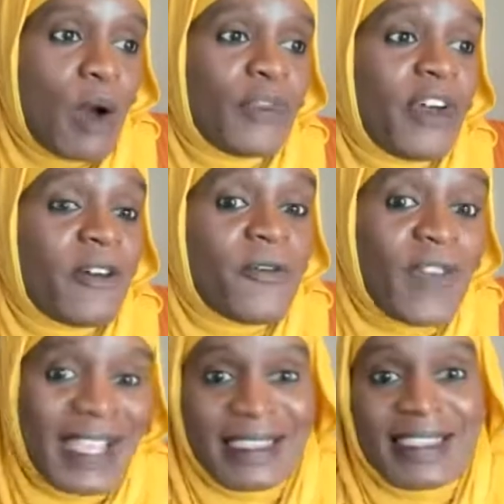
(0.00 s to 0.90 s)
the
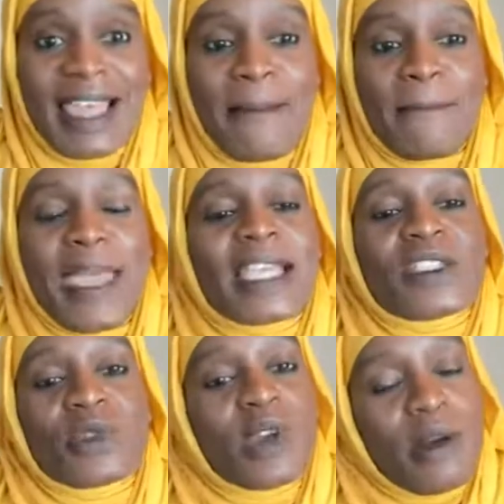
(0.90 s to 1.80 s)
effect that that makes
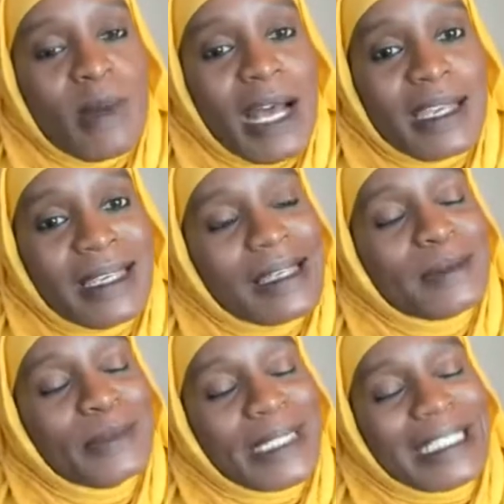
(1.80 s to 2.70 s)
on our body.
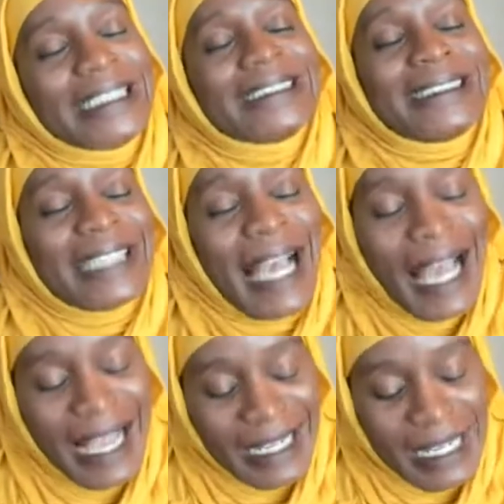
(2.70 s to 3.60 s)
But
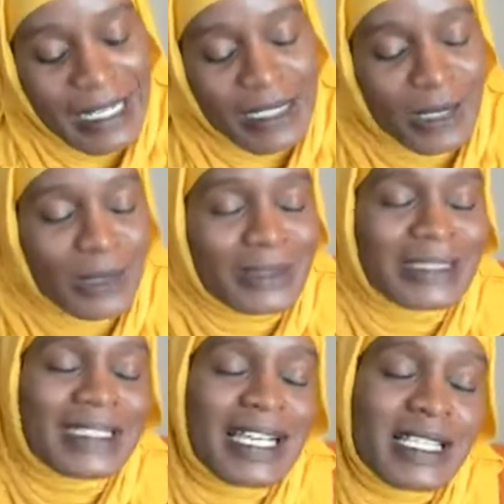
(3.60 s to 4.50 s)
I know,
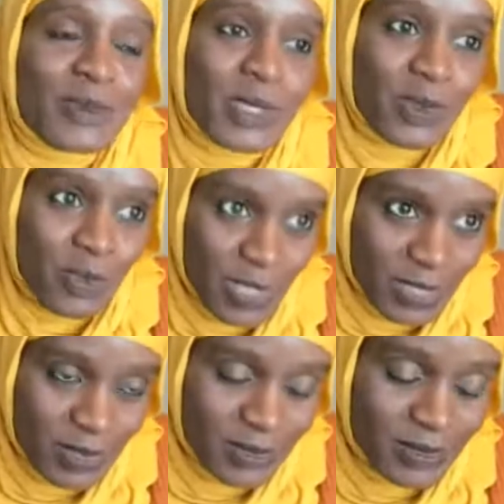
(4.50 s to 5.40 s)
let's be
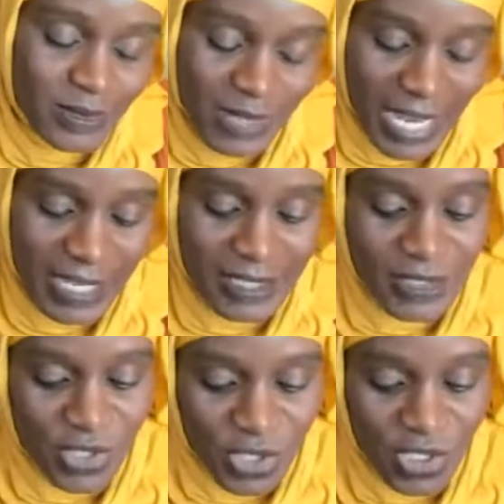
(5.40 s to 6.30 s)
real, right?
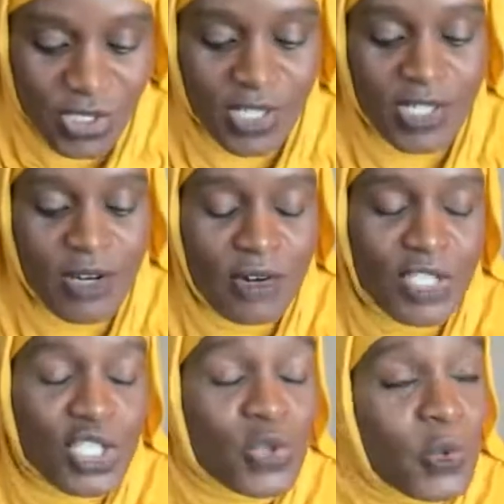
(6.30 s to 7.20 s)
Sugar or
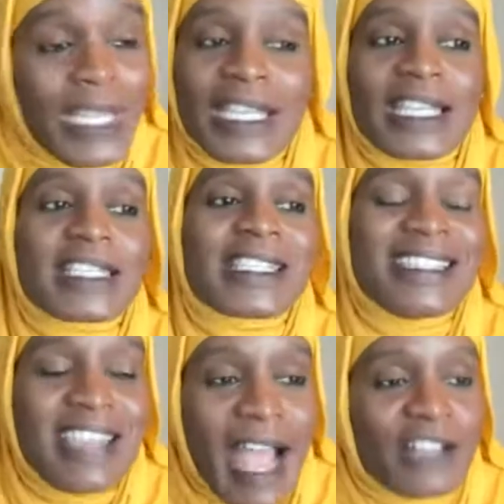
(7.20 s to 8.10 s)
sweetness
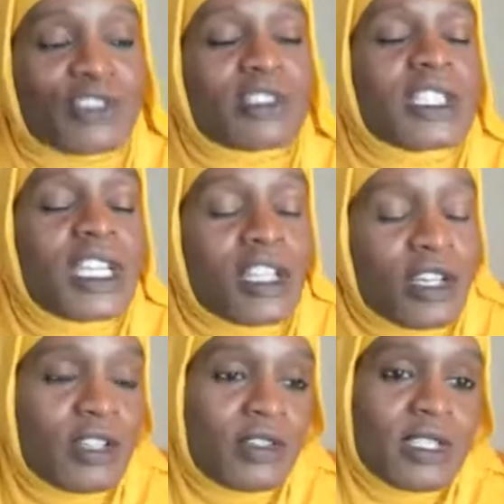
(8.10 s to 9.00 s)
naturally
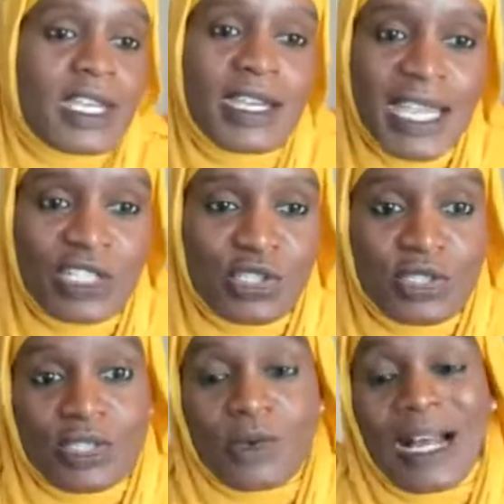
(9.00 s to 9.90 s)
occurs in nature.
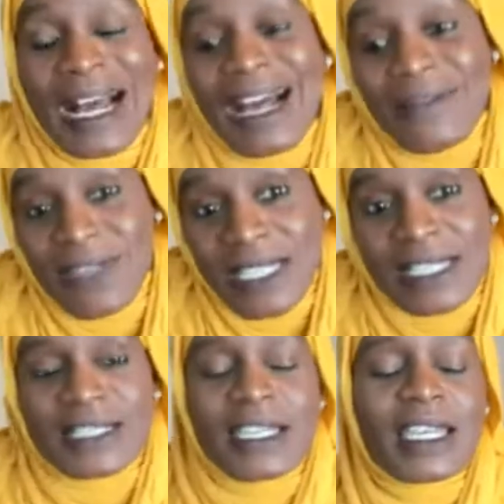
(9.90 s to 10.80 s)
So
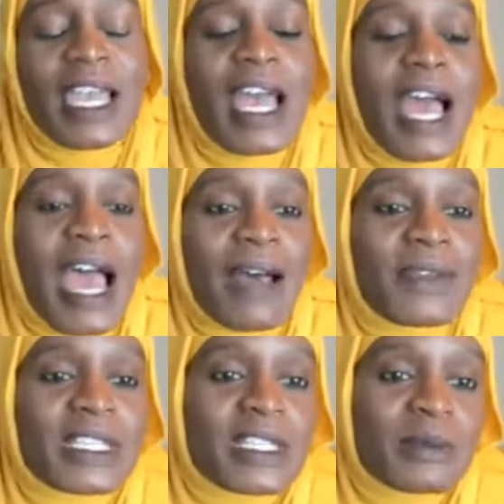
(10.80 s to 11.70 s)
obviously,
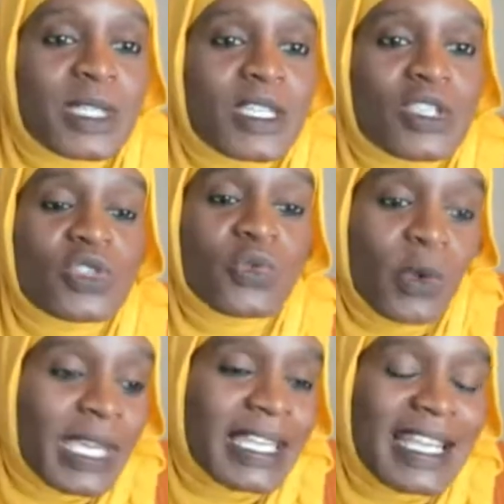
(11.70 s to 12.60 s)
having something
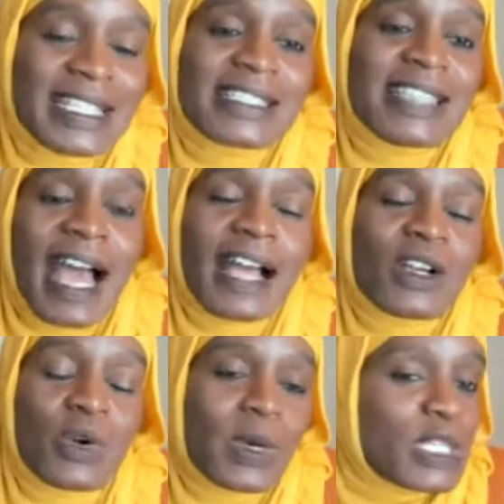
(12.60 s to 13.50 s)
sweet is not
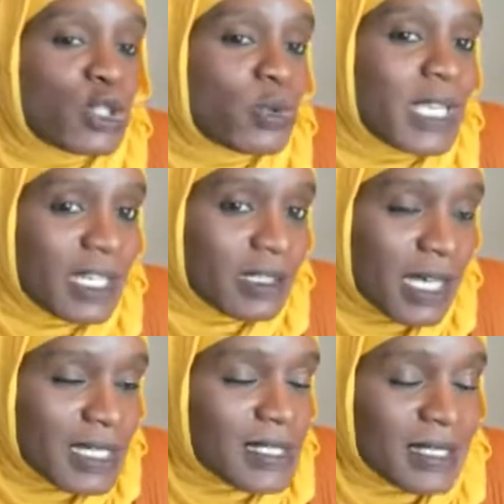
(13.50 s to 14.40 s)
going to kill
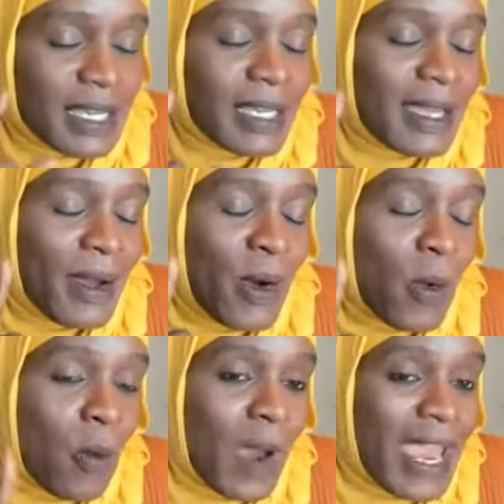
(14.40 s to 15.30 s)
us.
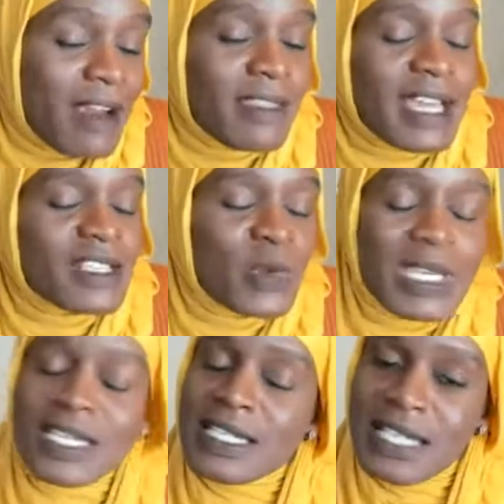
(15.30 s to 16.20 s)
Where that
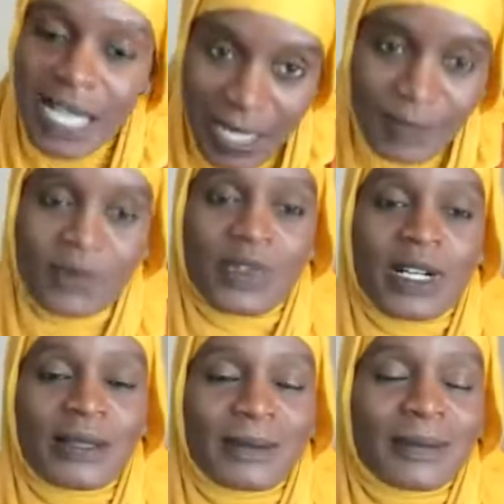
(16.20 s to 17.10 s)
sweetness come
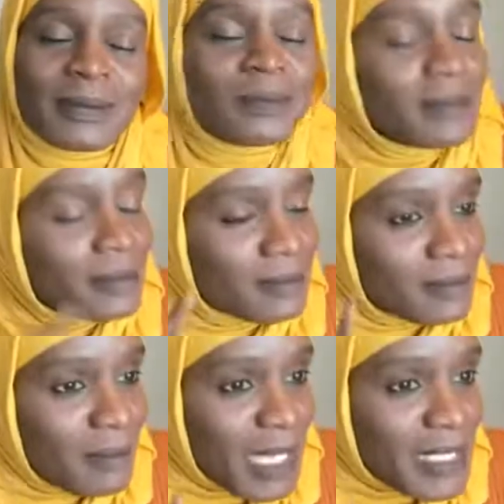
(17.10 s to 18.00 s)
from
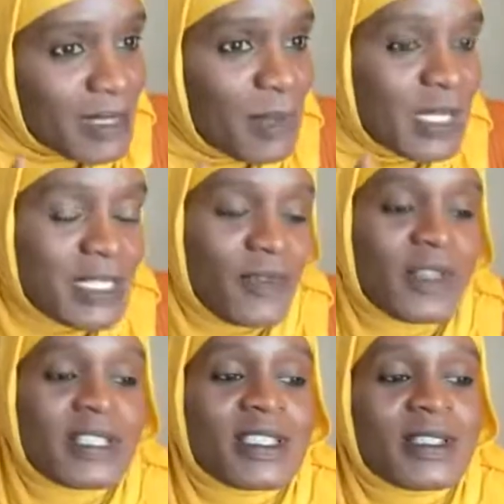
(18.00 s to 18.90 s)
makes the big
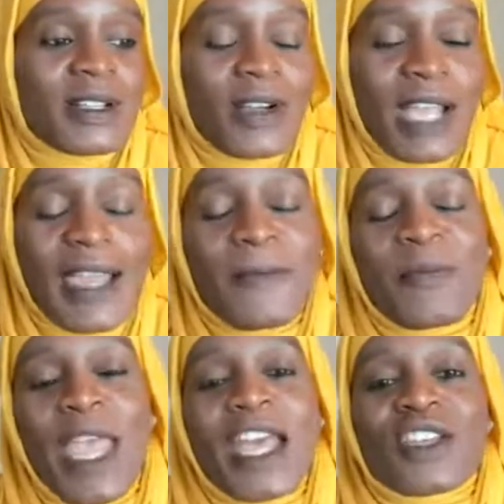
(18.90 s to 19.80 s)
difference, okay?
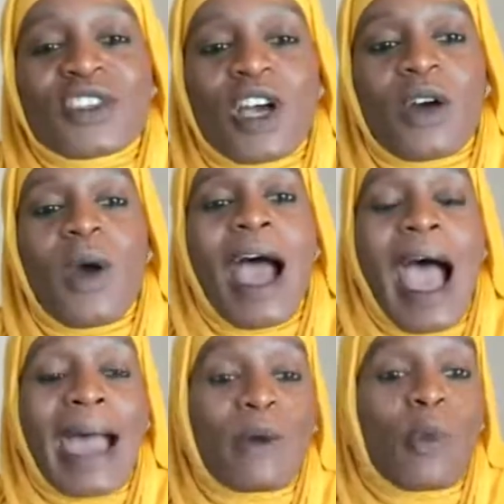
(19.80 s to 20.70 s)
So
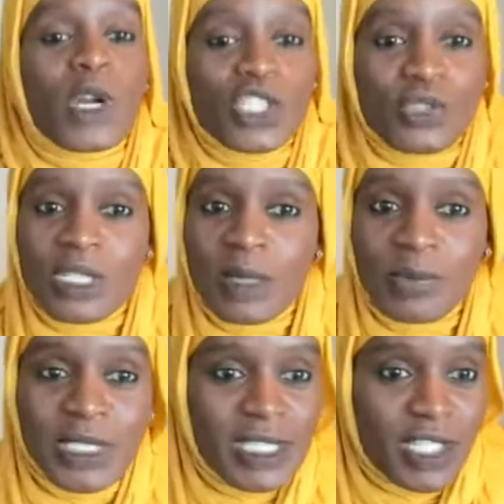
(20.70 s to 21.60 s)
I want you to
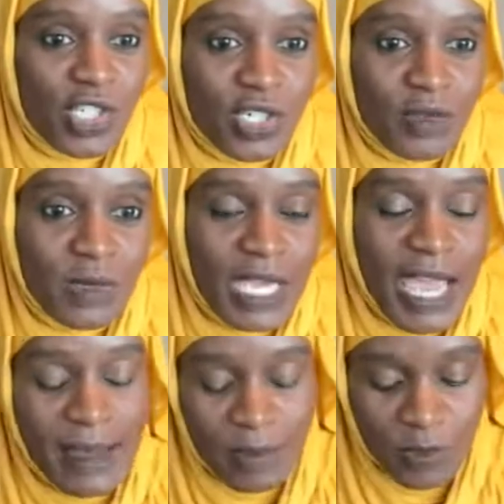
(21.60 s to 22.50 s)
complete the sugar
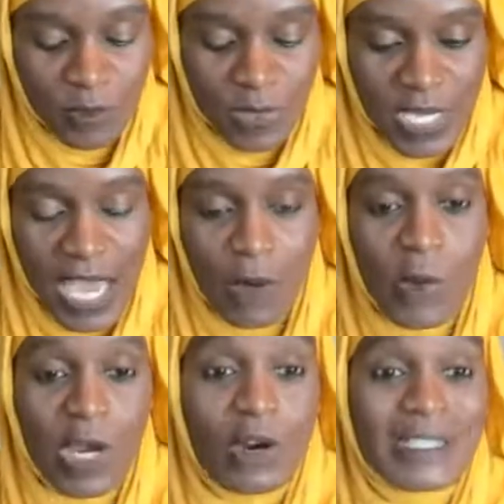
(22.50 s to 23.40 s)
rehab. We
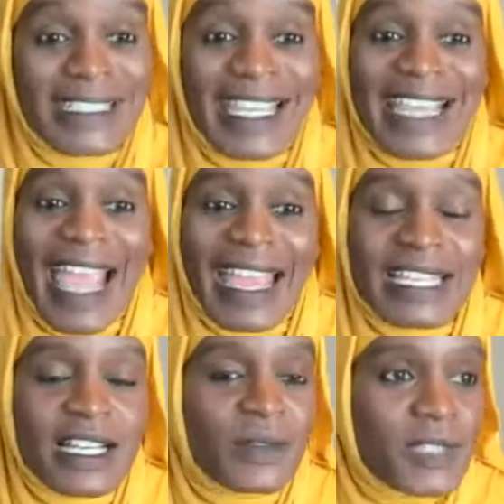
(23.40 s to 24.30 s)
are on day
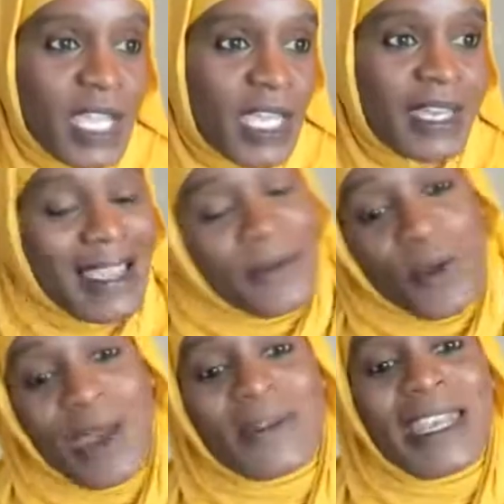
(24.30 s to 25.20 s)
8 of 10. If you
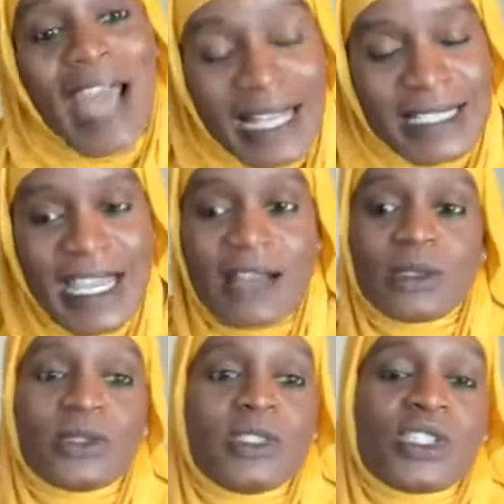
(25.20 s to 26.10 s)
have not
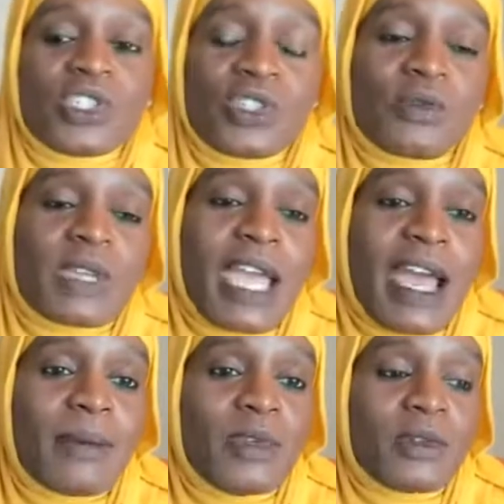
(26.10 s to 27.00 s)
downloaded the sugar
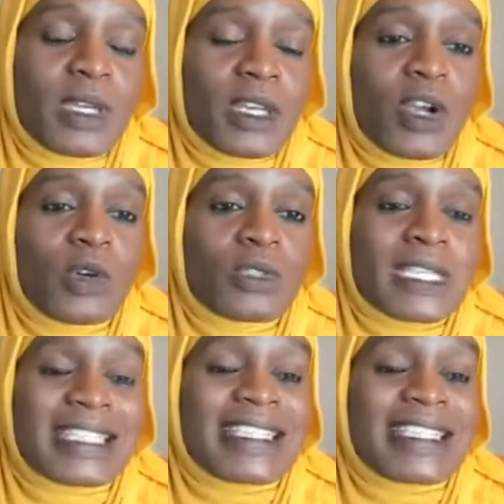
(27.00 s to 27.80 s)
rehab, you can go to